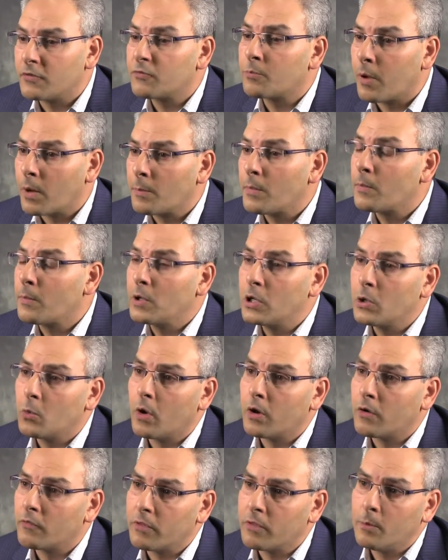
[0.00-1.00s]
It's
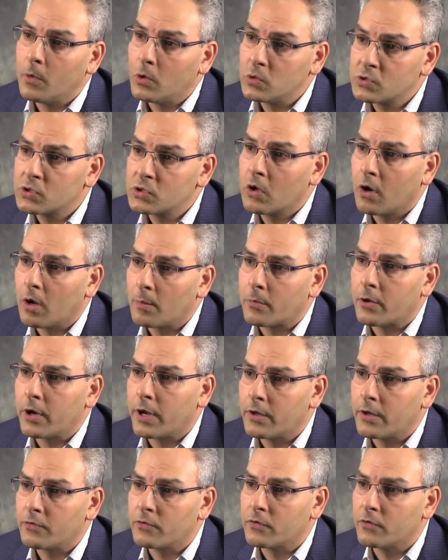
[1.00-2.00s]
probably one of the most
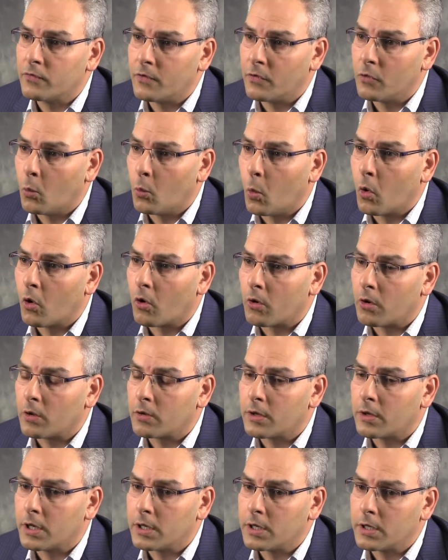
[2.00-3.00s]
comprehensive in the
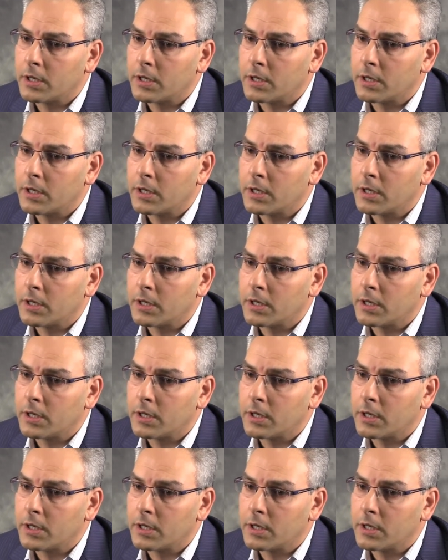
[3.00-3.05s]
world,